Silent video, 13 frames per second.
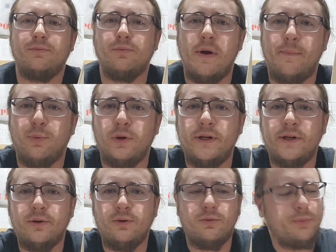A pretty
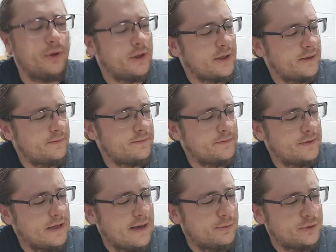cool book.
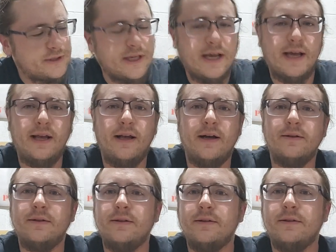I will say,
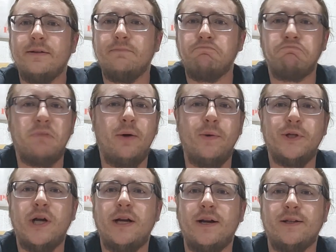I
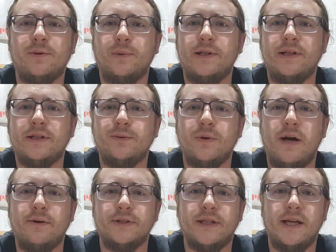wish I got to read this when
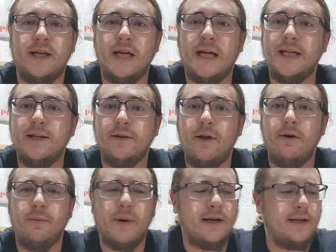I was a kid. I didn't
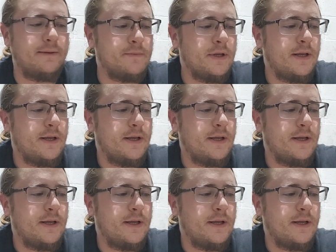know about it.